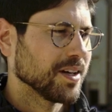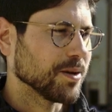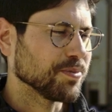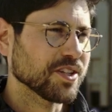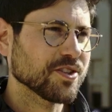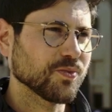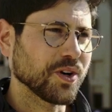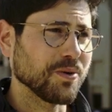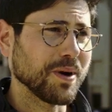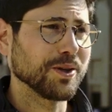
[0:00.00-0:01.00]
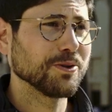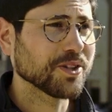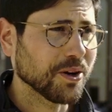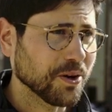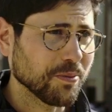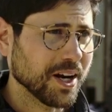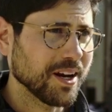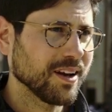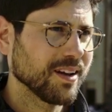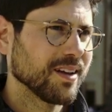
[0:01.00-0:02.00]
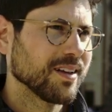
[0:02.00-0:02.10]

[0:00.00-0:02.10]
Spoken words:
in a position where you might lose all your money?